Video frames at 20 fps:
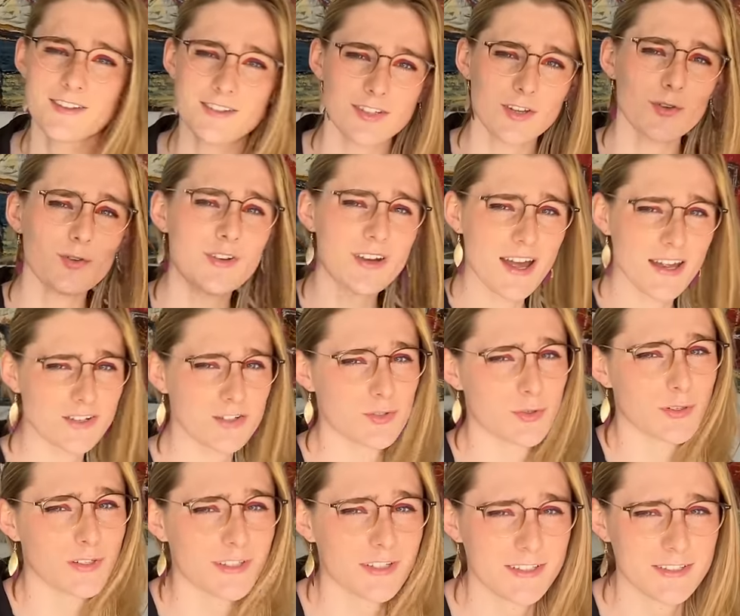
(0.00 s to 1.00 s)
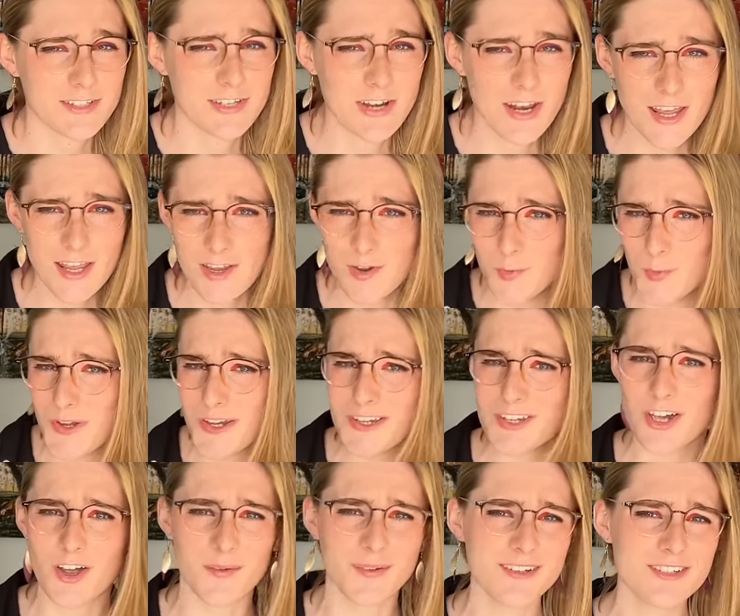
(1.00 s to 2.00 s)
so naturally, today we're
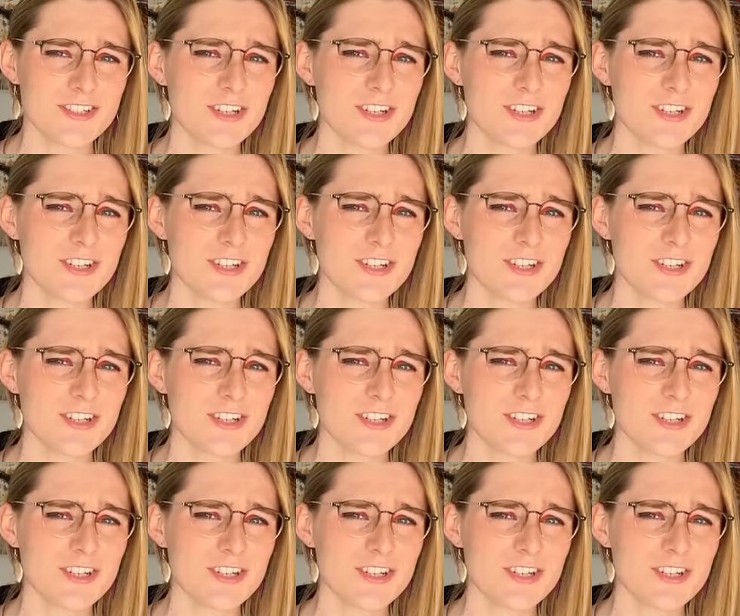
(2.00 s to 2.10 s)
going